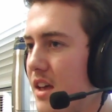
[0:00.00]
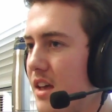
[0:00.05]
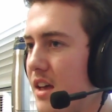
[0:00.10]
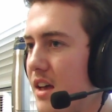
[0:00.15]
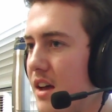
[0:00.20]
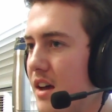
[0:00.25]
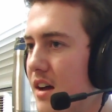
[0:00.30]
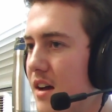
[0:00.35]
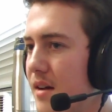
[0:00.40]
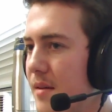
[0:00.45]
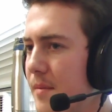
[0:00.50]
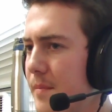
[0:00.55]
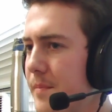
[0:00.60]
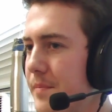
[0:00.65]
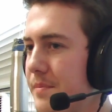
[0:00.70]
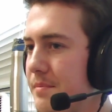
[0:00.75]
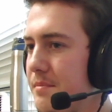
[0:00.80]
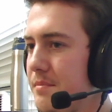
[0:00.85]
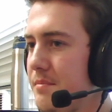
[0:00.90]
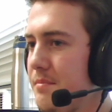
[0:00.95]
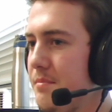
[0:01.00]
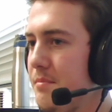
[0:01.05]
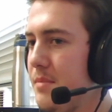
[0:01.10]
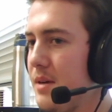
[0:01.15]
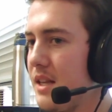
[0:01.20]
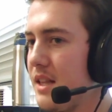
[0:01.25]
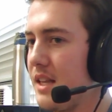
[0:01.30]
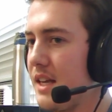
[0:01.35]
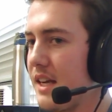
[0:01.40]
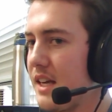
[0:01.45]
But
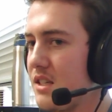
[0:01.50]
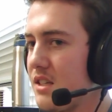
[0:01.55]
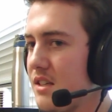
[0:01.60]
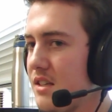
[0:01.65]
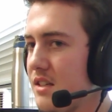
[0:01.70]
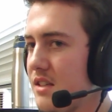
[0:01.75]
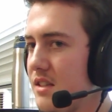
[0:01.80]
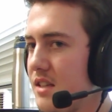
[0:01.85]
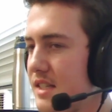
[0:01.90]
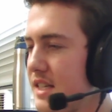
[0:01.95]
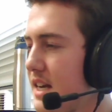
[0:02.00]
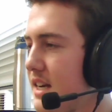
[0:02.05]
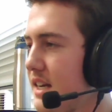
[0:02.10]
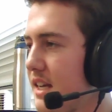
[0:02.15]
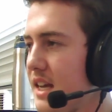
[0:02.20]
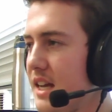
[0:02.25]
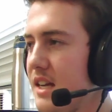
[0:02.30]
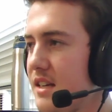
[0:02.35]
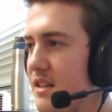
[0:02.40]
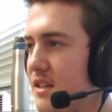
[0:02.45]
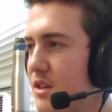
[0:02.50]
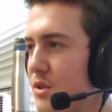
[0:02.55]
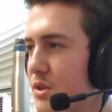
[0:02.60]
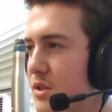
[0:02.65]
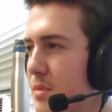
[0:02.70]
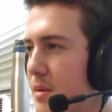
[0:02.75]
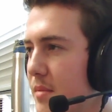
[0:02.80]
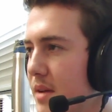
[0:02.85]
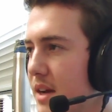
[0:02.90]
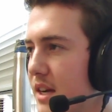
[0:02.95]
like the dedicated USB
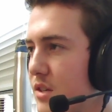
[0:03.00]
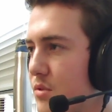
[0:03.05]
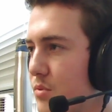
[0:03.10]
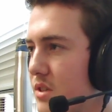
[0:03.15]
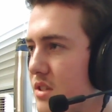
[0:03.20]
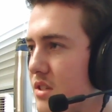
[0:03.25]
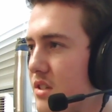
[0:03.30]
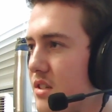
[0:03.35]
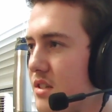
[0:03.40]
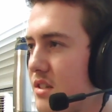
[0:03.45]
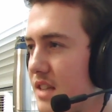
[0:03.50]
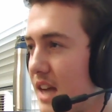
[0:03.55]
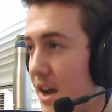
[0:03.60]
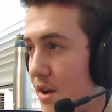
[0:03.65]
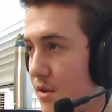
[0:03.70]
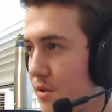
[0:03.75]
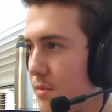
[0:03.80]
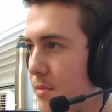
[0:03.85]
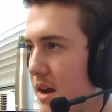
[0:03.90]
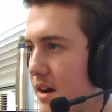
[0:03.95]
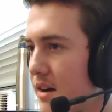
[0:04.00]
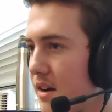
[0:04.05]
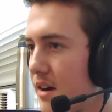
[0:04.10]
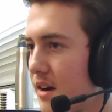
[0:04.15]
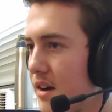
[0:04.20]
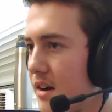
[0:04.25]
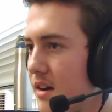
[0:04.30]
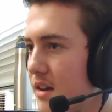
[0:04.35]
mics would sound better,